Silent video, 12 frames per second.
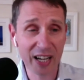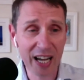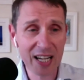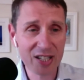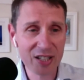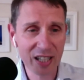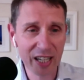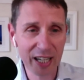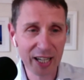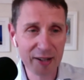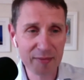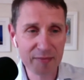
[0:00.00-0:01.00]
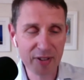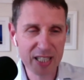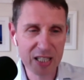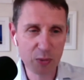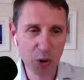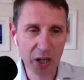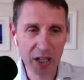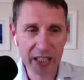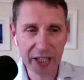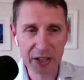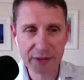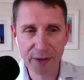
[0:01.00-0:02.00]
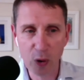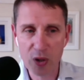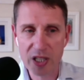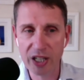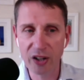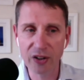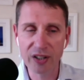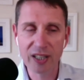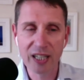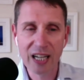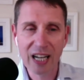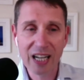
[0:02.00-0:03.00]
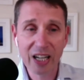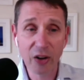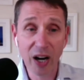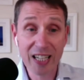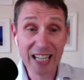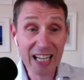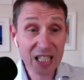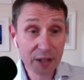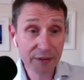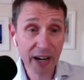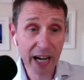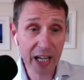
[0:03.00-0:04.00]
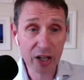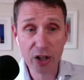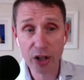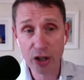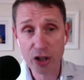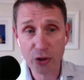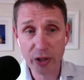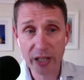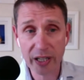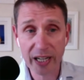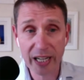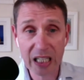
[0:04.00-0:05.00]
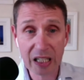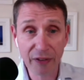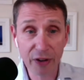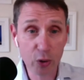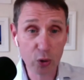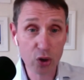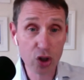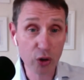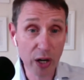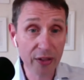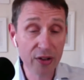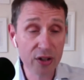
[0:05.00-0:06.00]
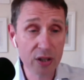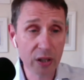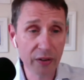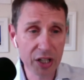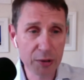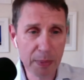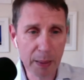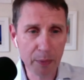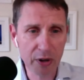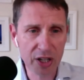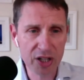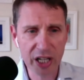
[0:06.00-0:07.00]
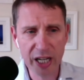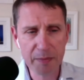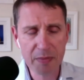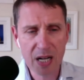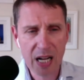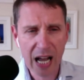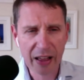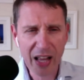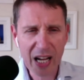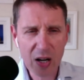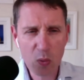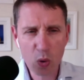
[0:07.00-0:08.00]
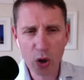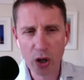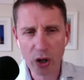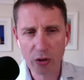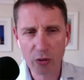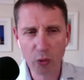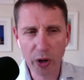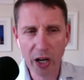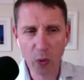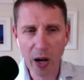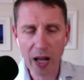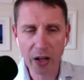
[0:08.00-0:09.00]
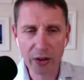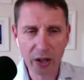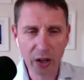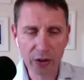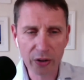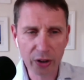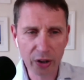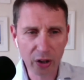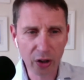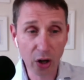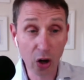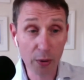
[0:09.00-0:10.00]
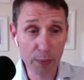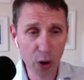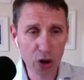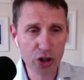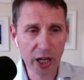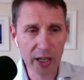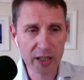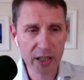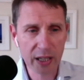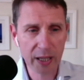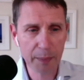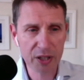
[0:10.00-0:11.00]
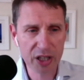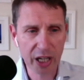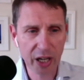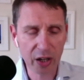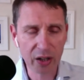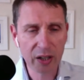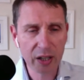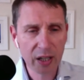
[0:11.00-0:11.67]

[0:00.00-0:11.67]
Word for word: I guess um, this is where a leader's focusing on, you know, identifying and nurturing individual strengths of each member in a team, and that can work really well on on uh, on, a, on, a project in particular.